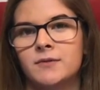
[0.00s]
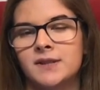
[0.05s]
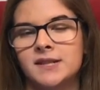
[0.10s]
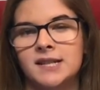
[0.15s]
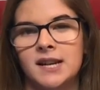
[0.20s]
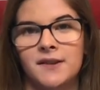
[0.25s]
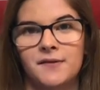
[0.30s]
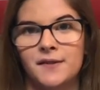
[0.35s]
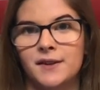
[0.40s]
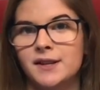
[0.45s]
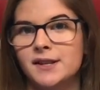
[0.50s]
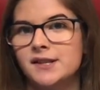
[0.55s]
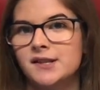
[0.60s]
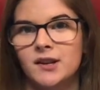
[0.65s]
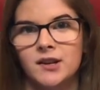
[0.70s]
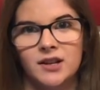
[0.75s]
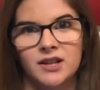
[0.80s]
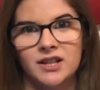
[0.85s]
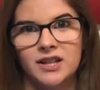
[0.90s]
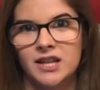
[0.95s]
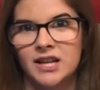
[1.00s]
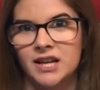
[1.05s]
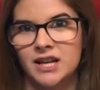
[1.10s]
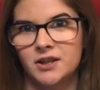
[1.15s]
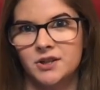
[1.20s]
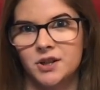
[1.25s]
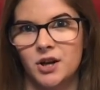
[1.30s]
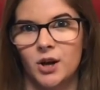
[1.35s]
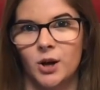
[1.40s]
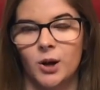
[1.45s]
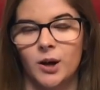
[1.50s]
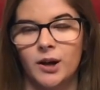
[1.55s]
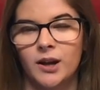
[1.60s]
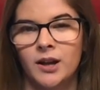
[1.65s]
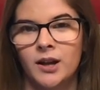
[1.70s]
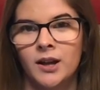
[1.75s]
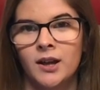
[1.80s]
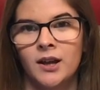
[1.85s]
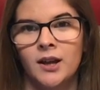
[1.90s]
was definitely Sonic the Hedgehog.